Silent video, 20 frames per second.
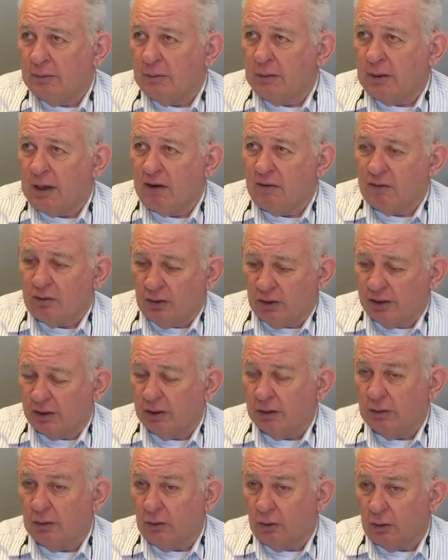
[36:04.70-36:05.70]
however
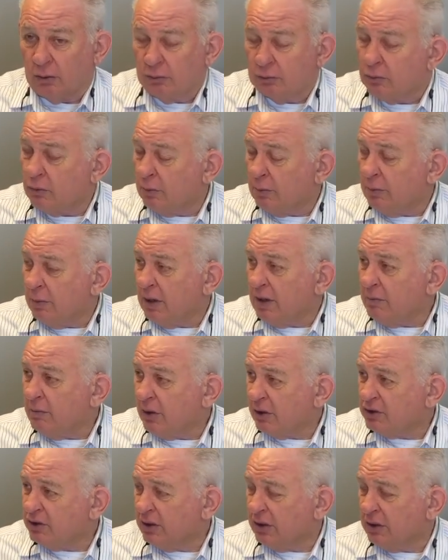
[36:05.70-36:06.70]
little or
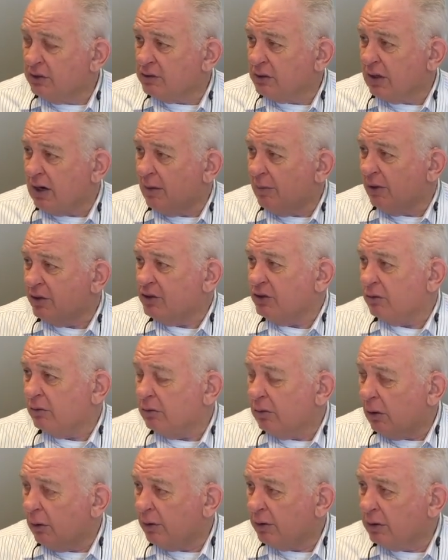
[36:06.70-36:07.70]
much it is, or how much you
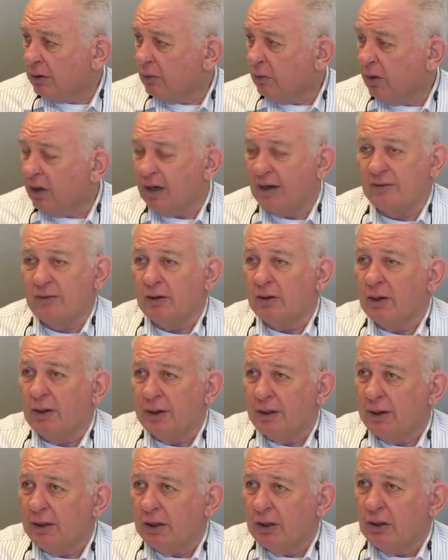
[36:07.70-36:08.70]
grow it, or whatever,
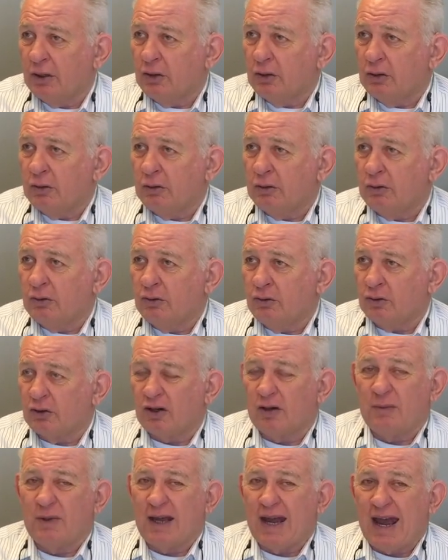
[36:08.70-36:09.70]
you're
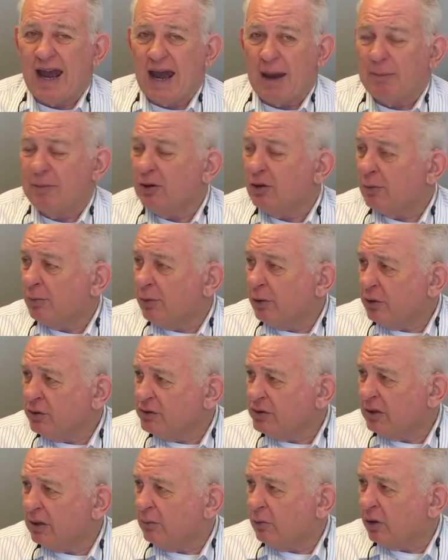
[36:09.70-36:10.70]
going to be a happier
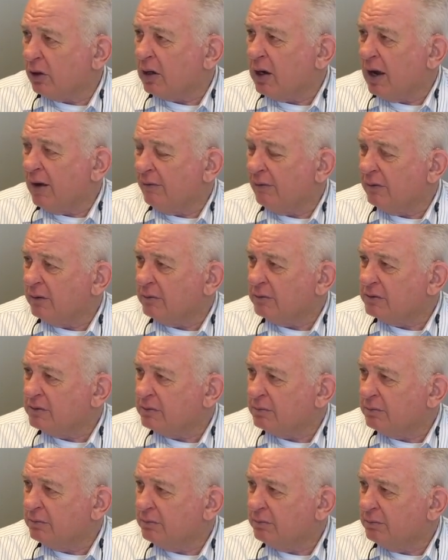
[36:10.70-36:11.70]
person, a more confident
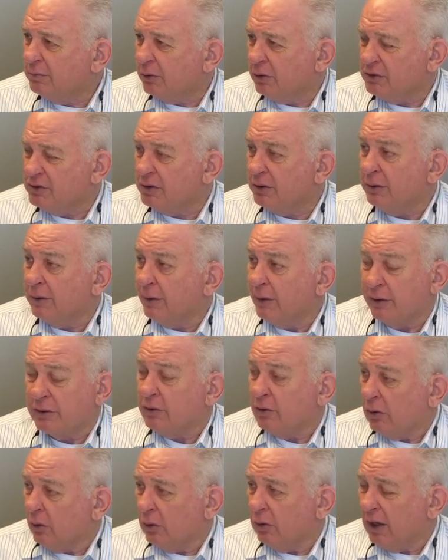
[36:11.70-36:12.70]
person in
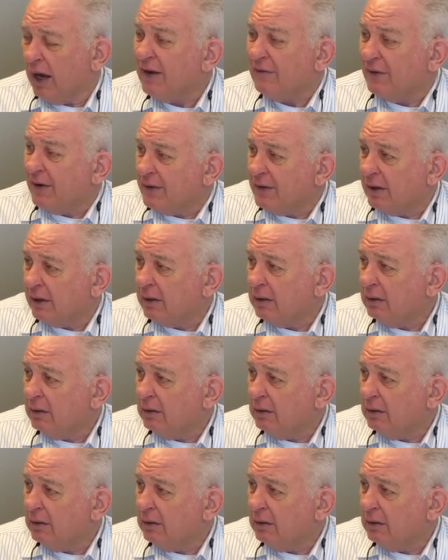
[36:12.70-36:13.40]
your whole life, I think.